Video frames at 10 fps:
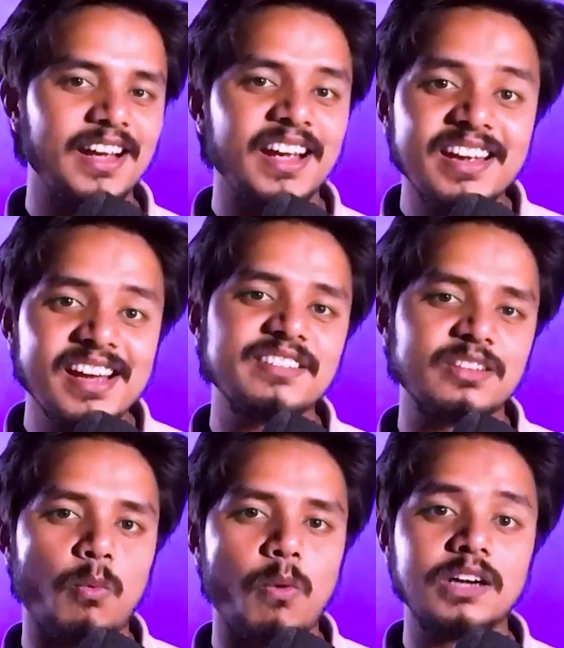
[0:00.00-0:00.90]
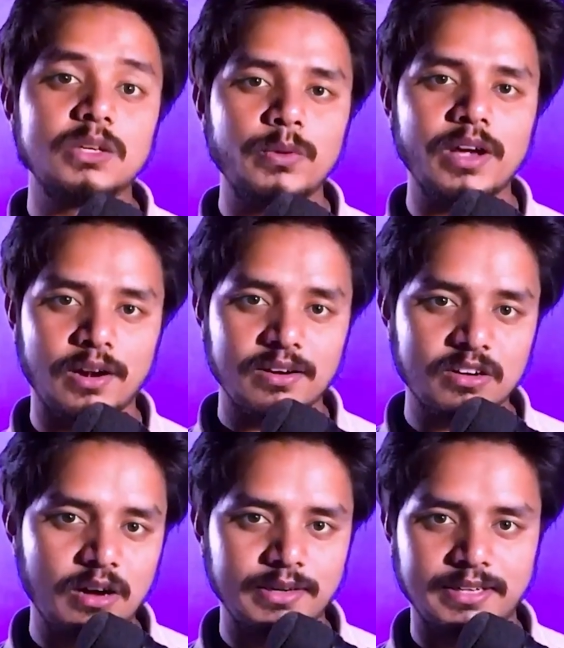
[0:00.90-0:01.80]
Here's what we are
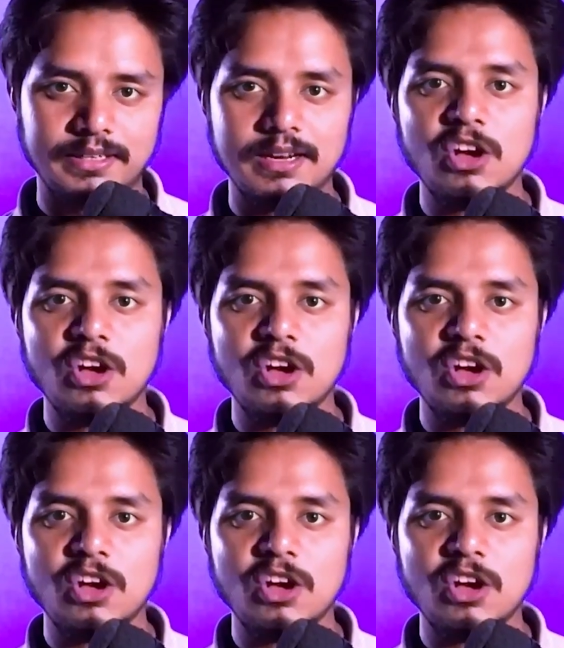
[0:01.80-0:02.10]
covering.